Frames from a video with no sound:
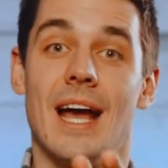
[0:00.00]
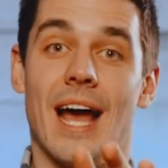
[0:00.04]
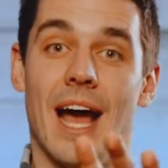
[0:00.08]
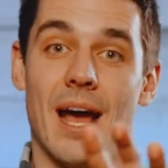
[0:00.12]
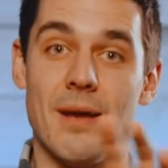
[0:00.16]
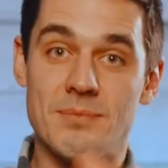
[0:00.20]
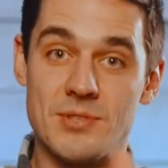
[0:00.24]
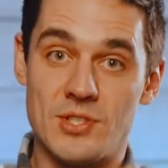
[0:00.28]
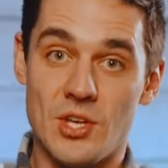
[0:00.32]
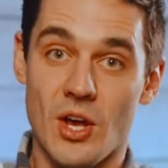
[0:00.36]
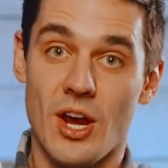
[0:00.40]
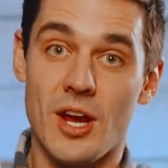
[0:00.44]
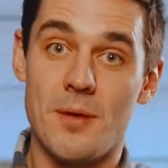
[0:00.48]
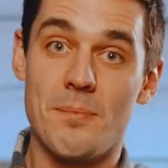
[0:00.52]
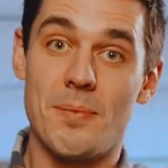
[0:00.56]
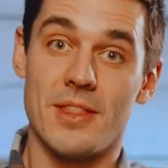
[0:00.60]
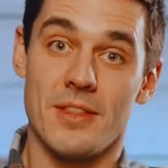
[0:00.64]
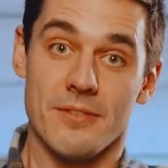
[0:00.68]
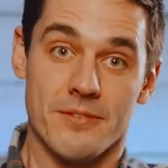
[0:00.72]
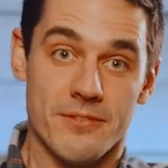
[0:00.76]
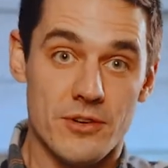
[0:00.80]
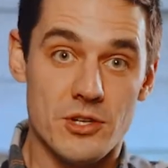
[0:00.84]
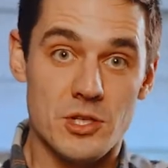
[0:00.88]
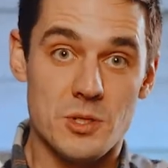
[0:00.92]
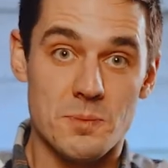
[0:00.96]
I'm sorry, but
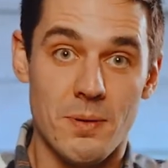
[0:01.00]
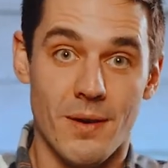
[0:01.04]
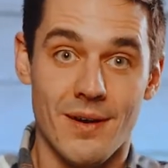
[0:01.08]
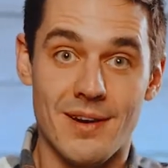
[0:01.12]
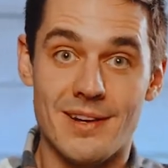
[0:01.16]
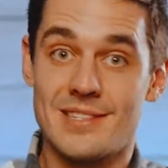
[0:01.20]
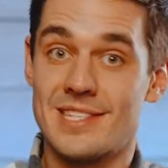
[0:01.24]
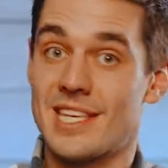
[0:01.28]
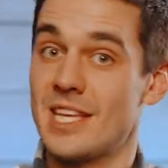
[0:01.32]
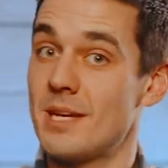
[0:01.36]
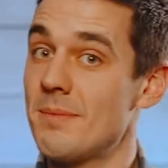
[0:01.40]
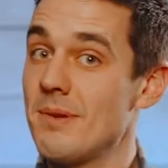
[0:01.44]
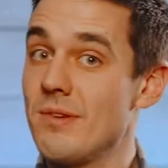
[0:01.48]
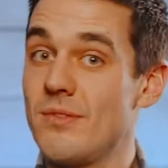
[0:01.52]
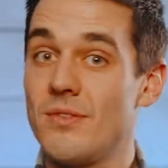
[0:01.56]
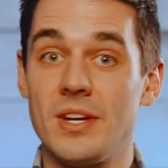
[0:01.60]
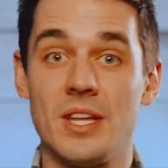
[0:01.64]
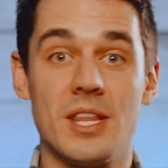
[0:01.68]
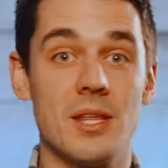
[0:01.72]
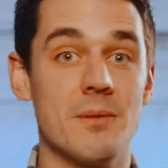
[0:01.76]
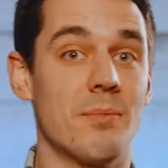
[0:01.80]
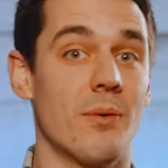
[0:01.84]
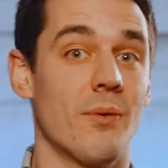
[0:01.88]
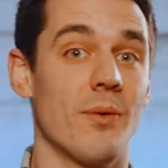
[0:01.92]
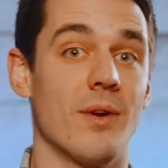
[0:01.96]
the first part is gonna be
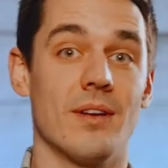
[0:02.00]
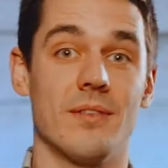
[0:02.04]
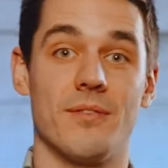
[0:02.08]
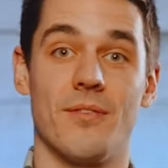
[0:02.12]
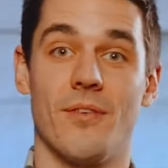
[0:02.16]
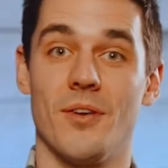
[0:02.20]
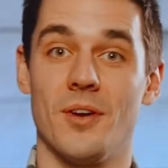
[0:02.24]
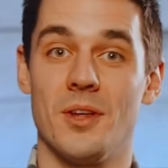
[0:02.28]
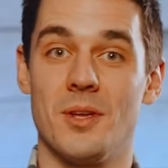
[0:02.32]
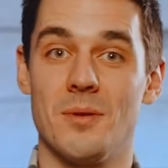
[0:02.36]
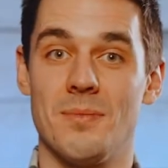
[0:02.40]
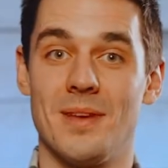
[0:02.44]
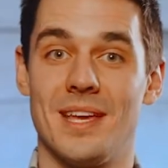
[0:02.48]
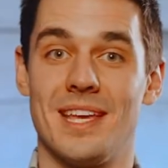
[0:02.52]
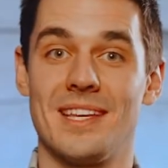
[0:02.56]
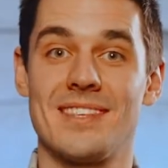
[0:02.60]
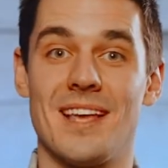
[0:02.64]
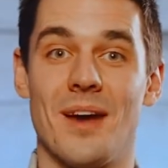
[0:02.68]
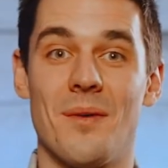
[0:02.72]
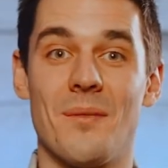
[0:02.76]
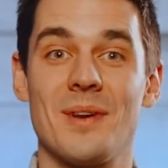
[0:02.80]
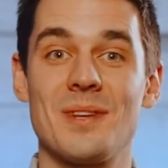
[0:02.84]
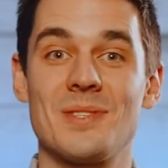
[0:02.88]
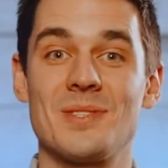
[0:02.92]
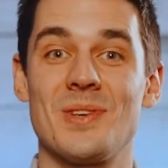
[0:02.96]
really boring for you because
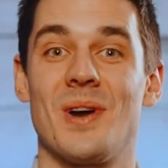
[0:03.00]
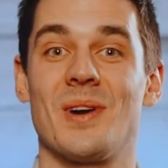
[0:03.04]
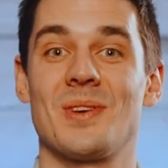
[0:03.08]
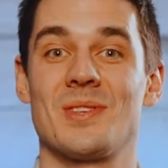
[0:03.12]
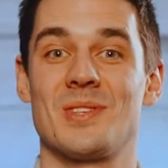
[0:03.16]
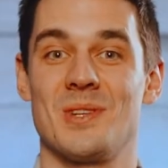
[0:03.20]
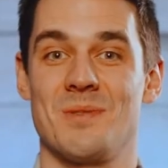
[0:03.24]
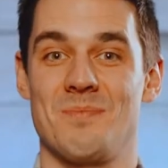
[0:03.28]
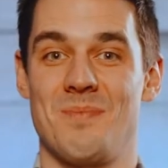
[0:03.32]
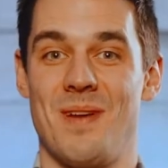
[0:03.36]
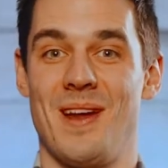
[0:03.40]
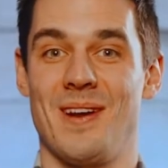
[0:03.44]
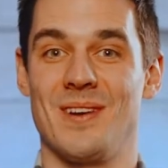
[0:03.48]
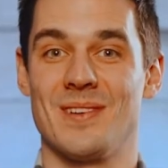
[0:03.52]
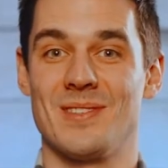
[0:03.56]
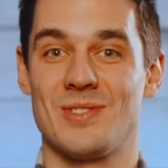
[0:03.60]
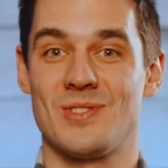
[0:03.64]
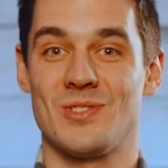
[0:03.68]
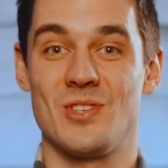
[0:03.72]
I wanna talk to your parents.